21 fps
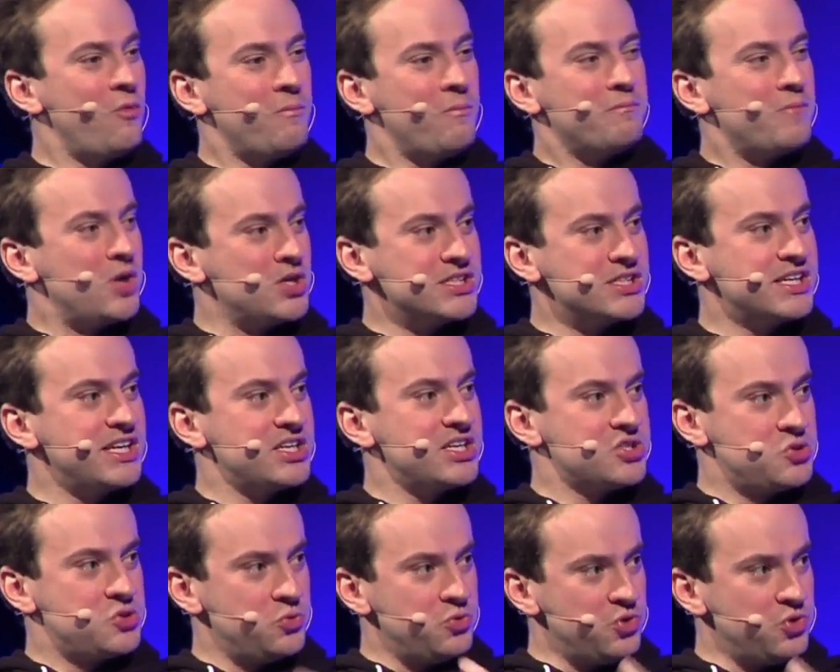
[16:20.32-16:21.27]
don't market
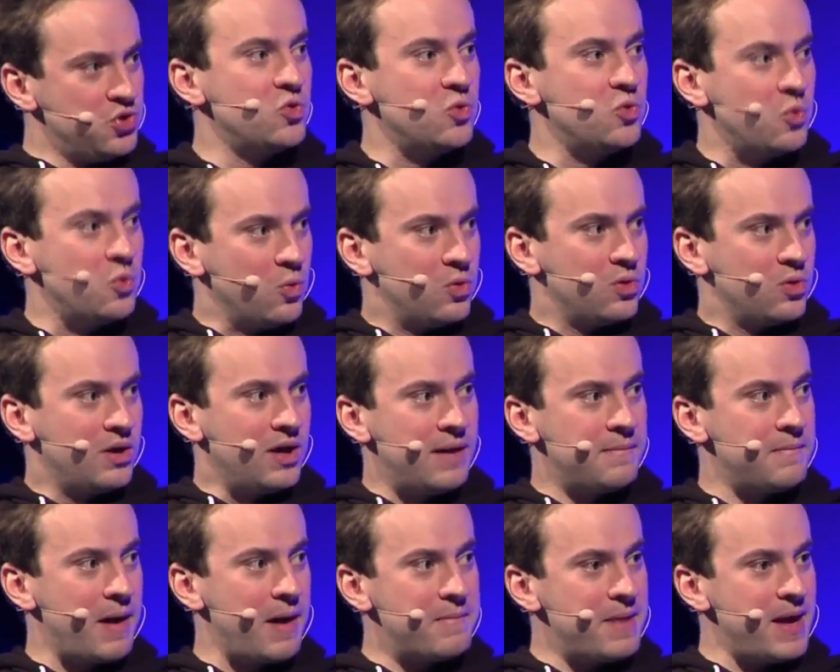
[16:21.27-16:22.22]
to you.
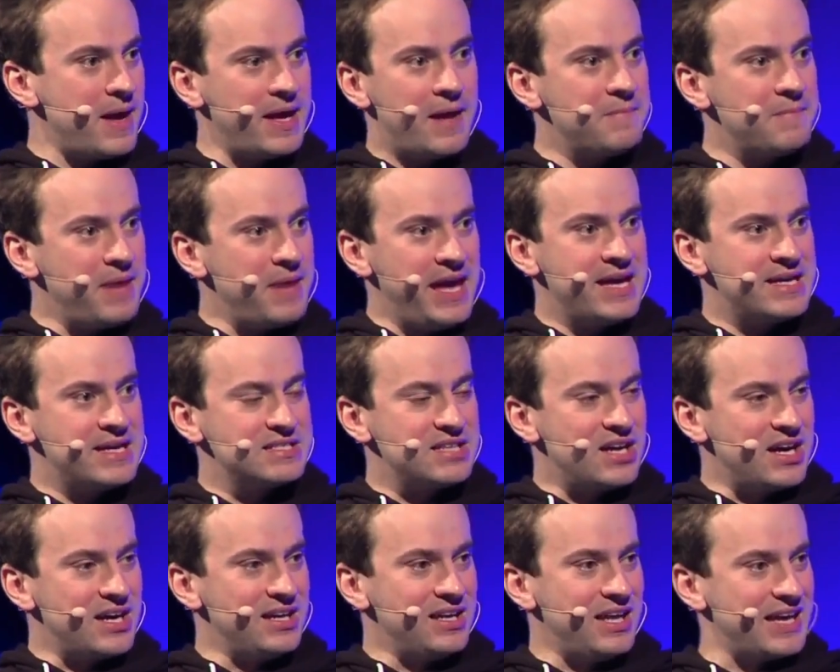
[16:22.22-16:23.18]
I'm, yeah. I'm, I'm
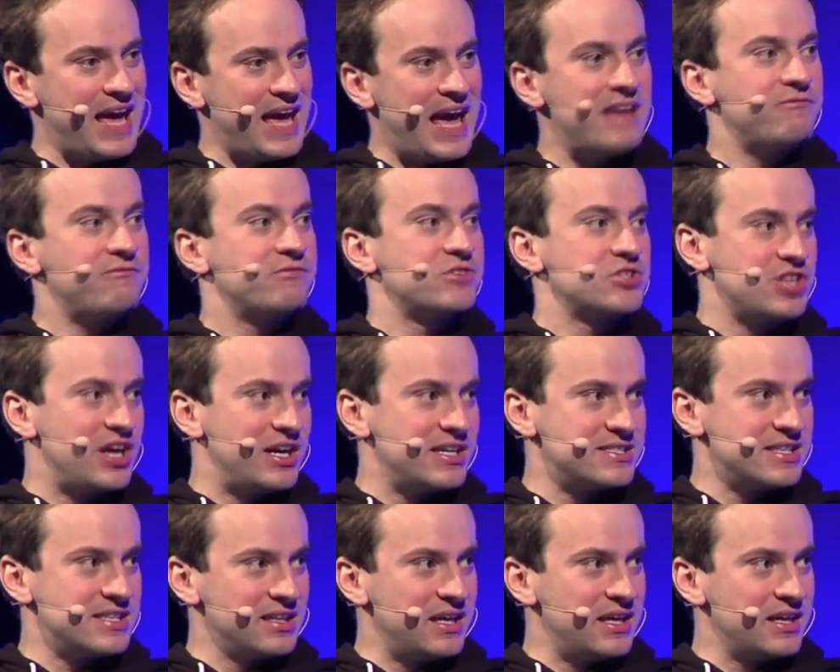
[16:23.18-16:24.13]
anti like
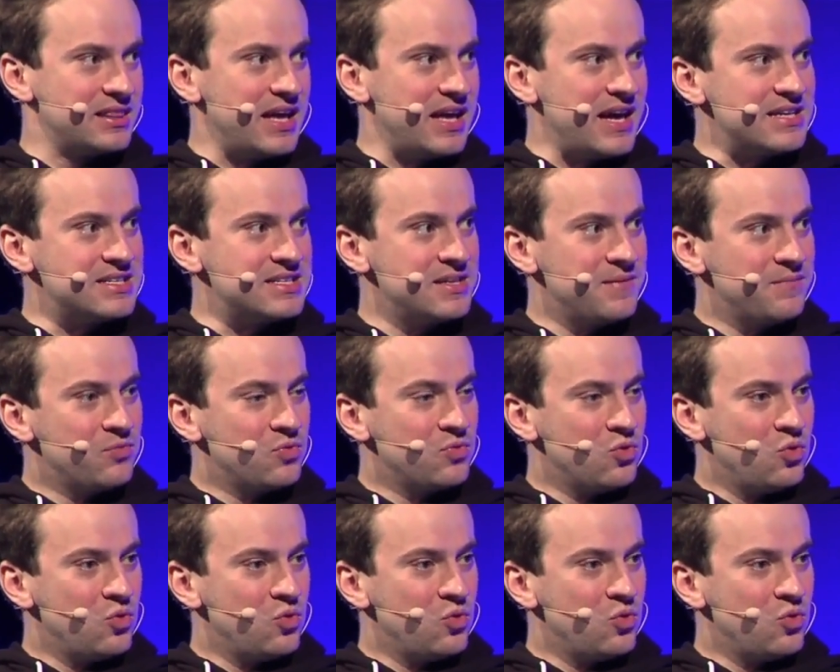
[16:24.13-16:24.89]
advertising like that